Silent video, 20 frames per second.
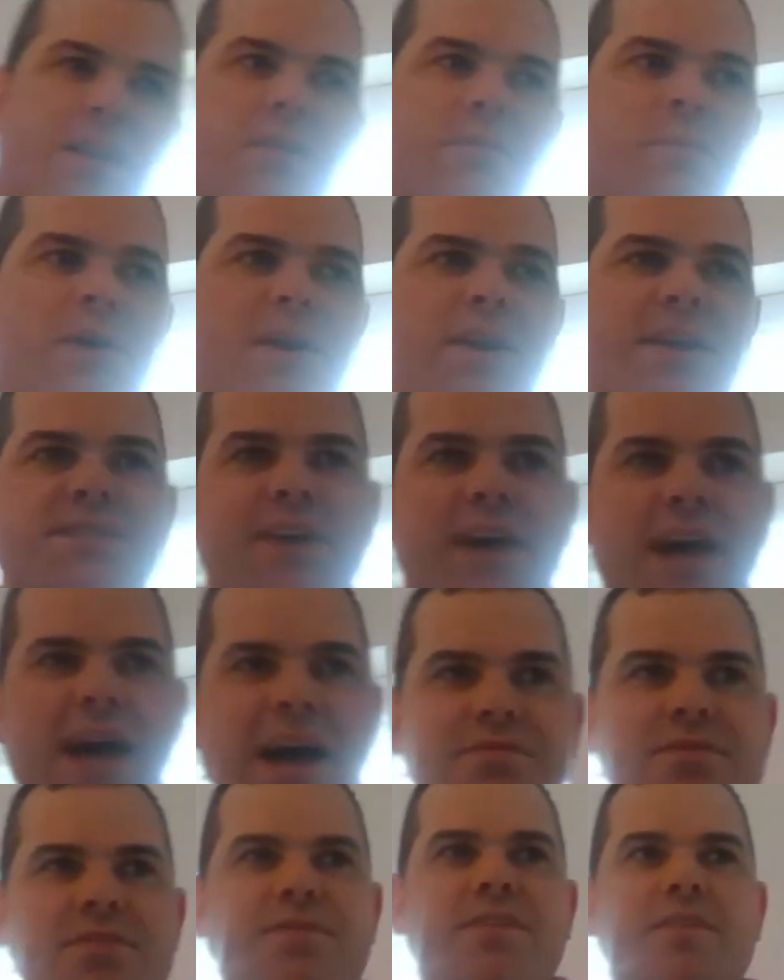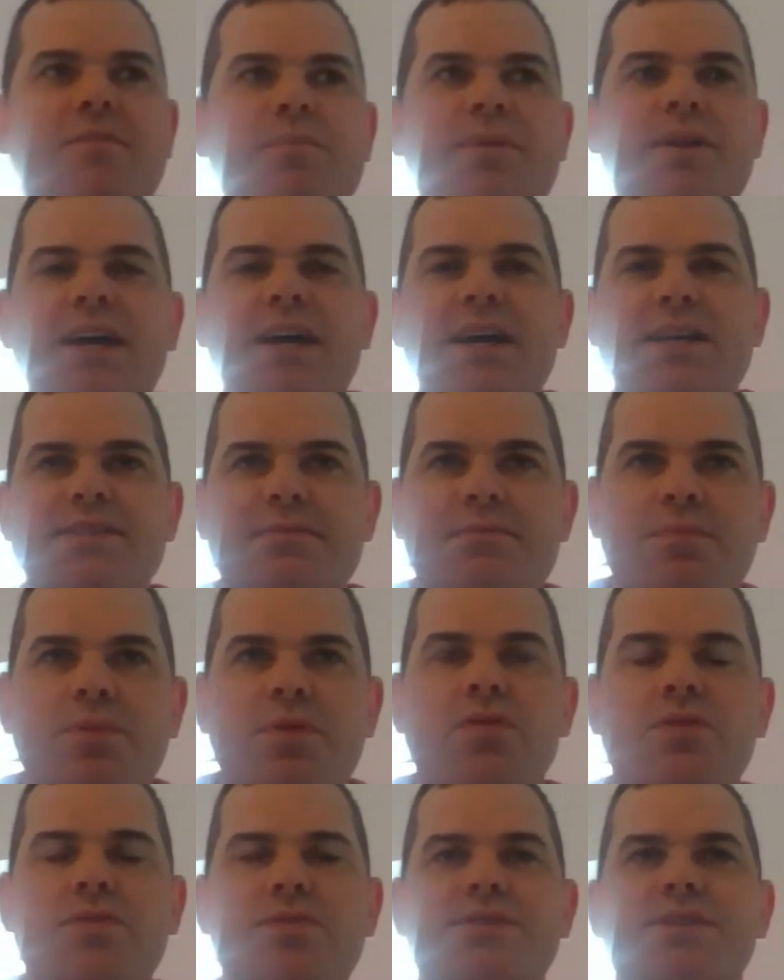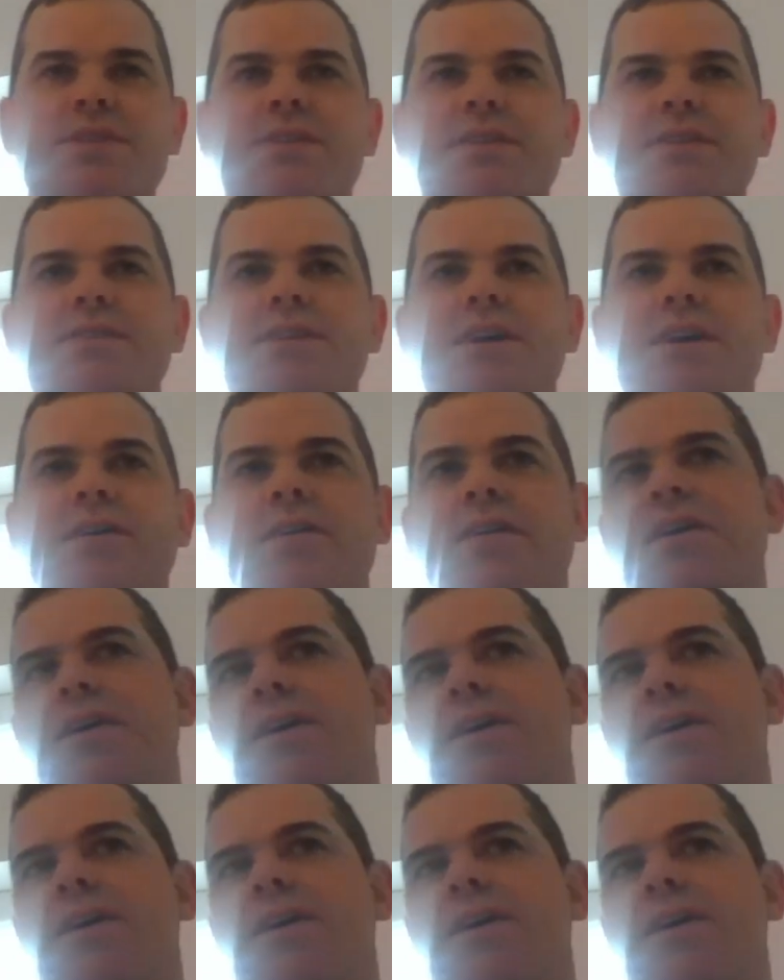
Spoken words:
Money's not everything, but it is important. So